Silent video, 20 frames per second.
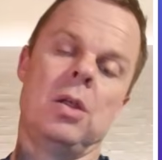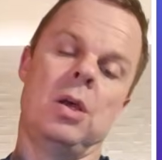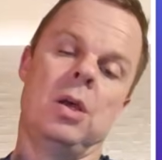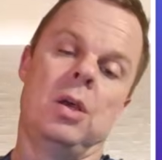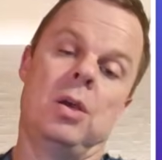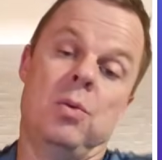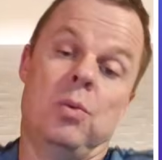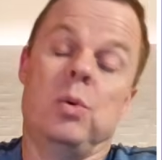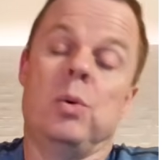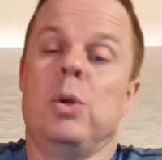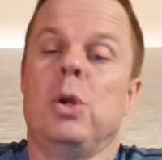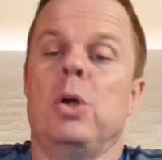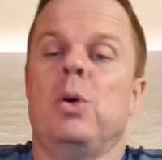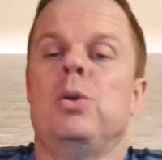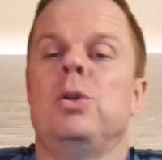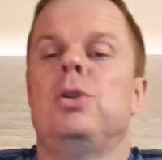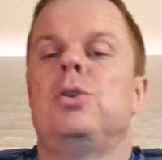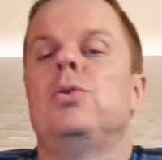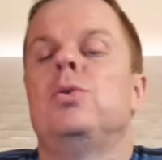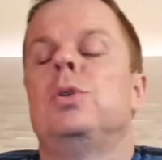We will
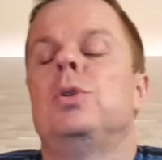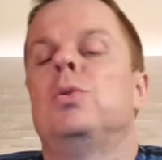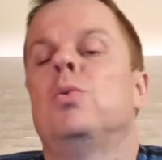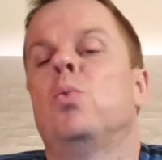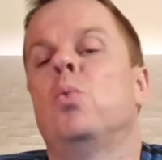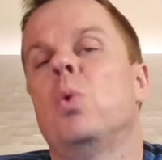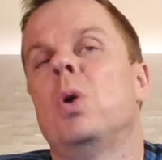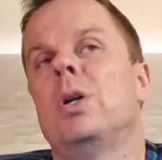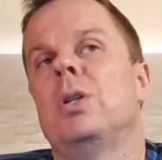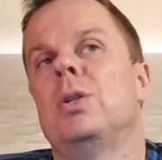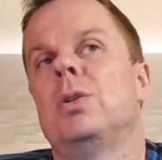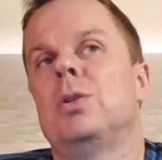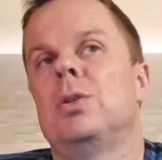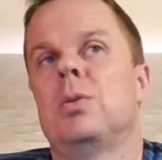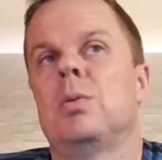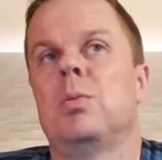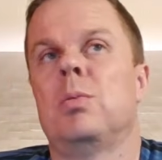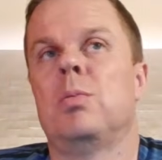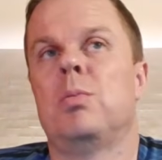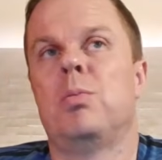only do it
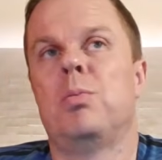once,